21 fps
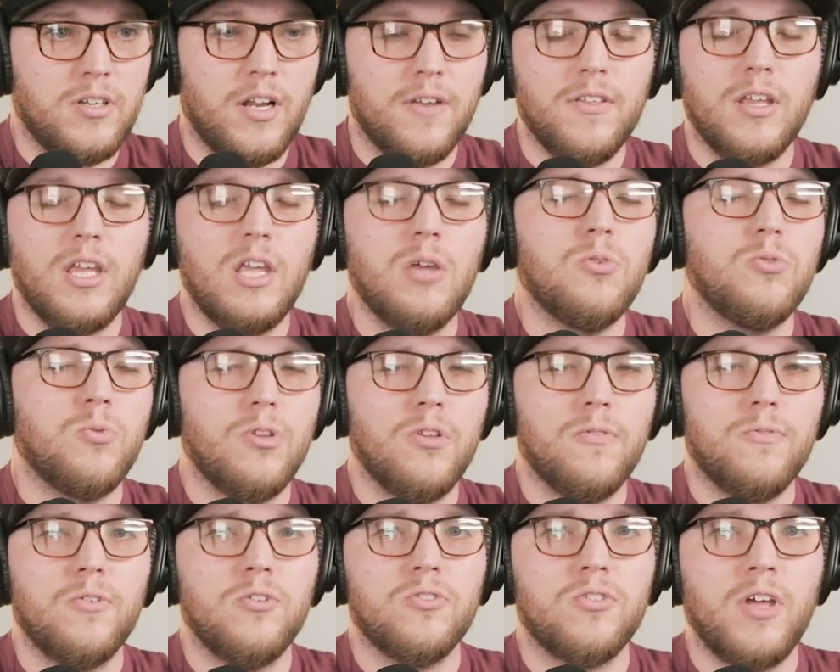Yeah, I think he was one of the
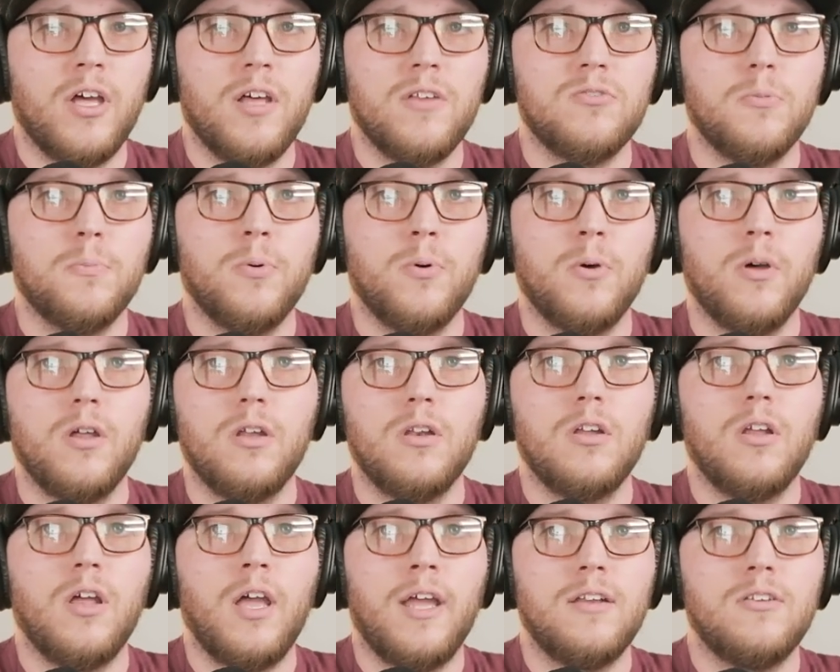first guys to put
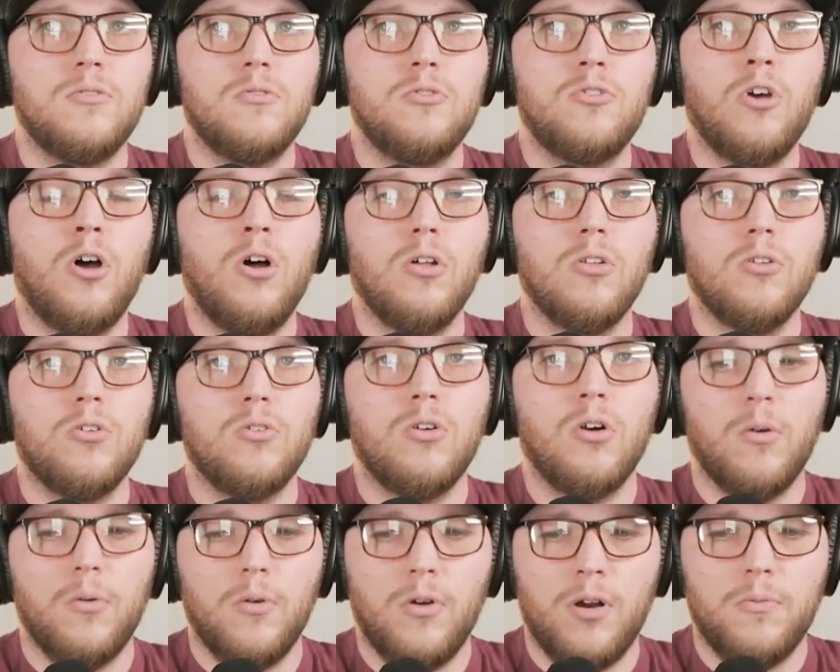a taller
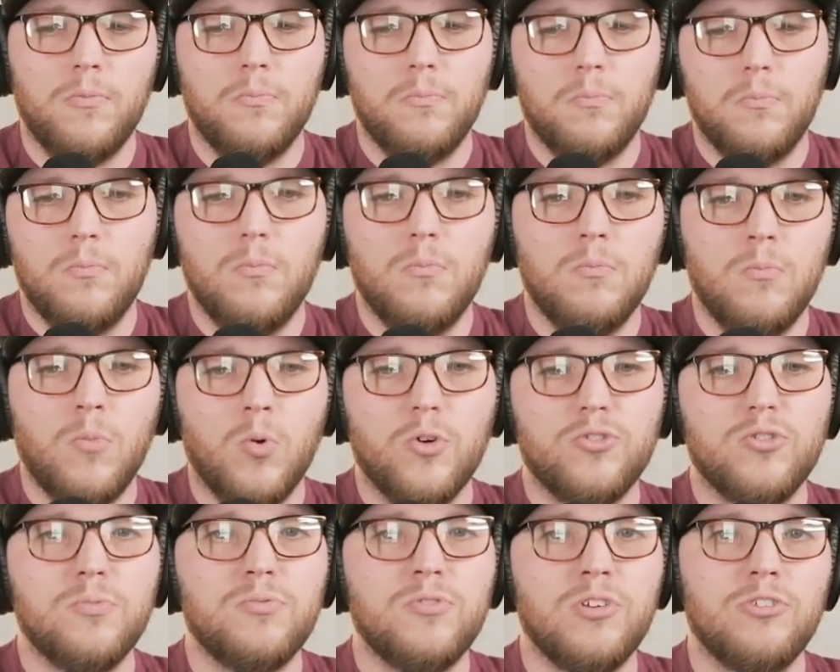or more
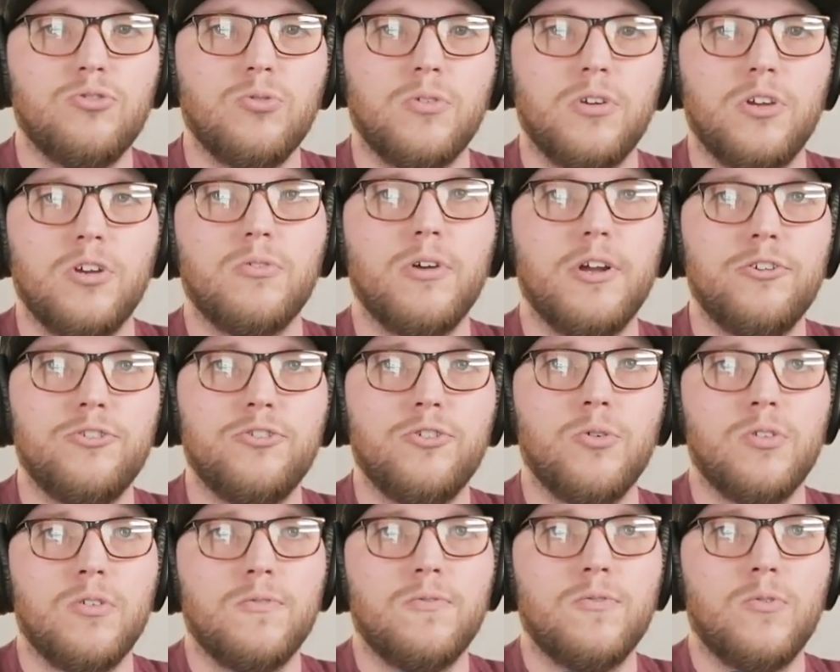substantial gear ratio
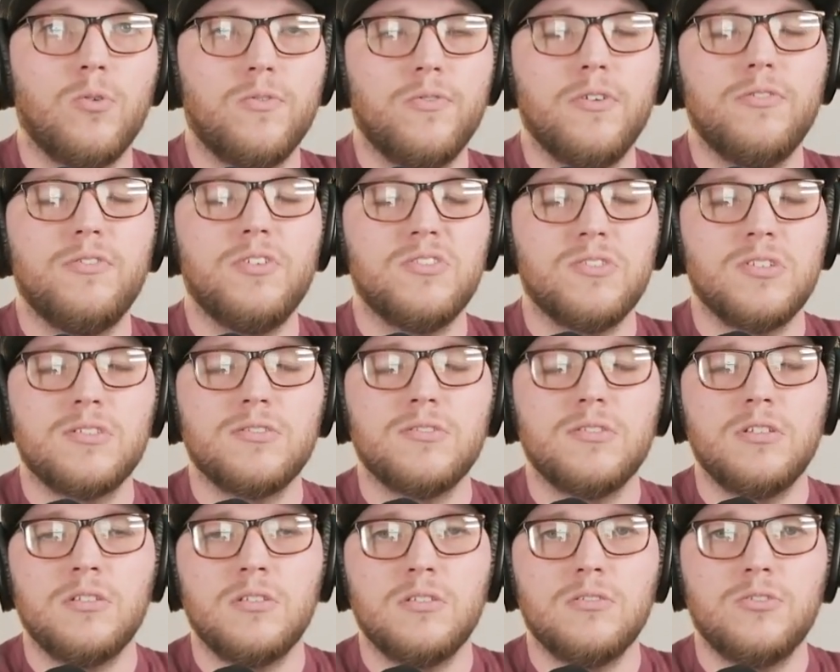than 456 in
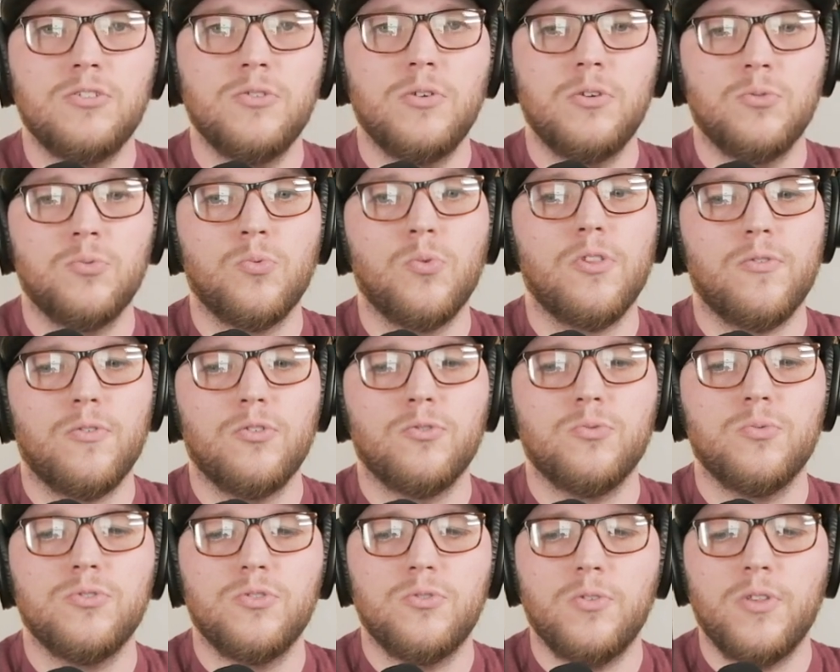it too. He was one of the first
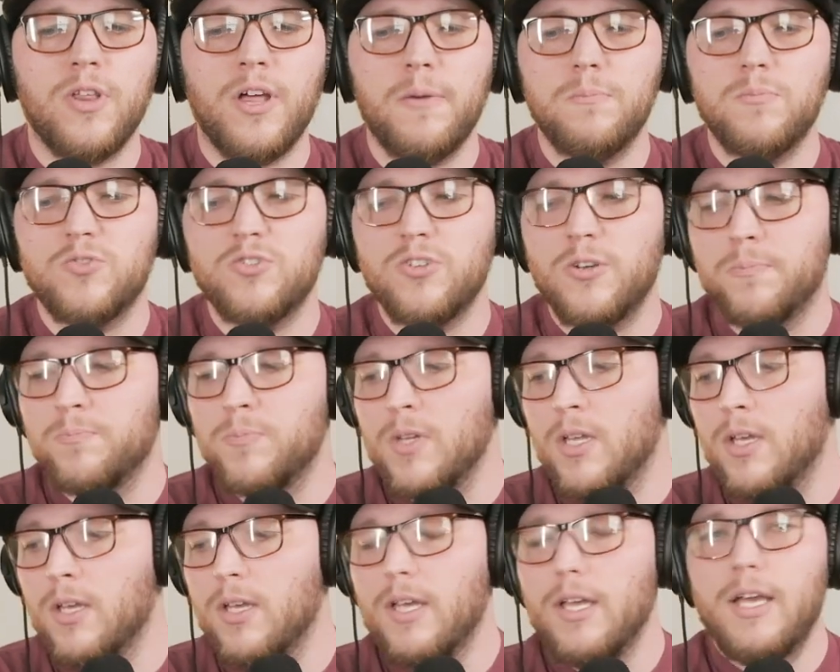ones to do that. We're gonna
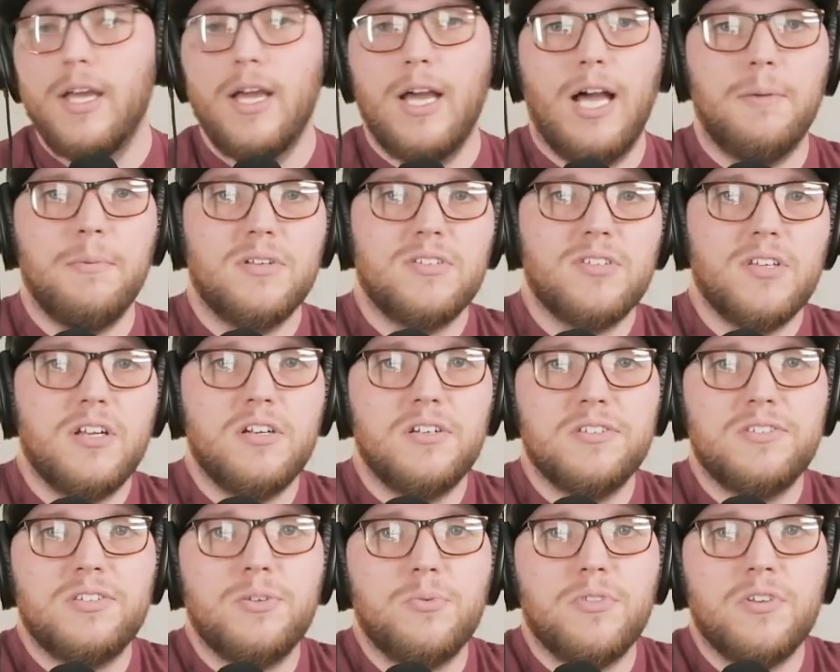513 it. I'm excited to
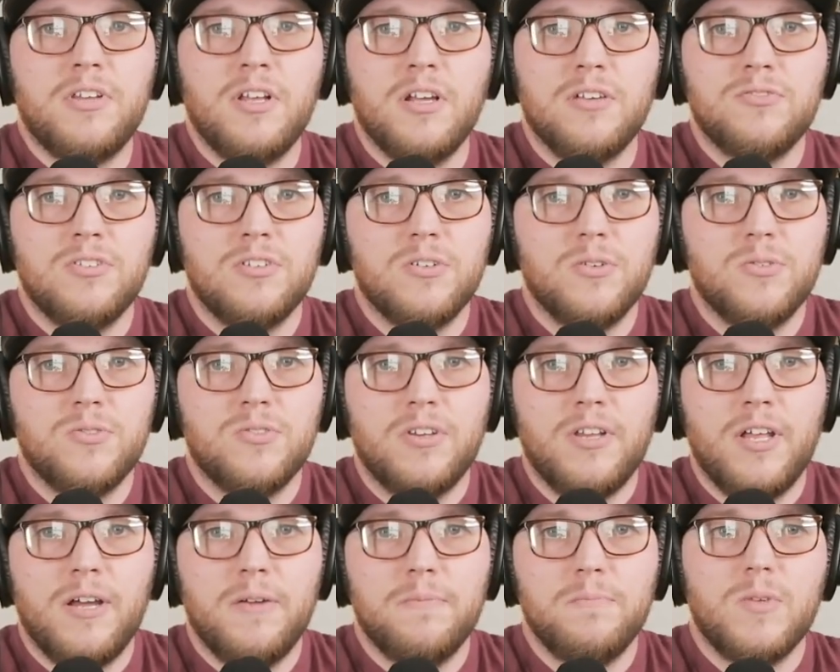see where the testing goes on
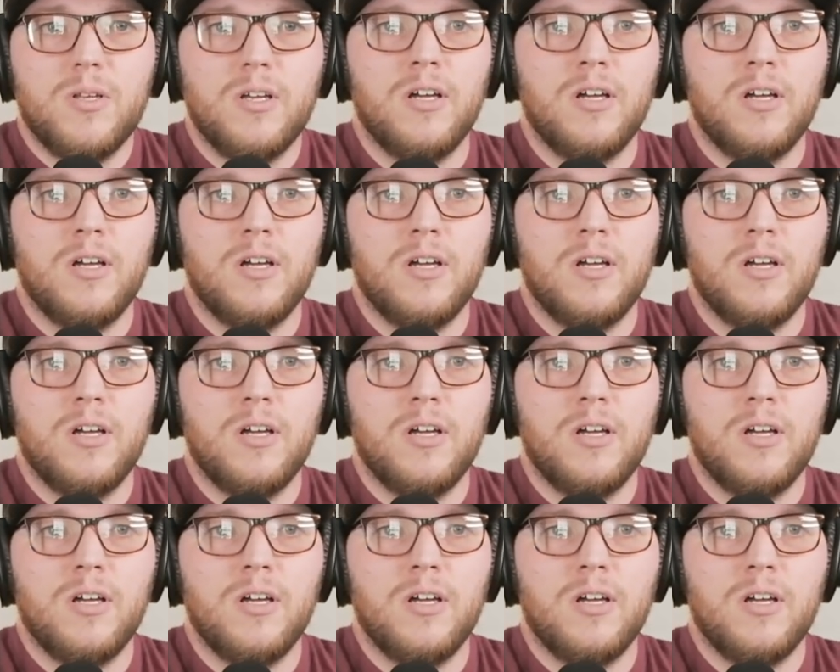that.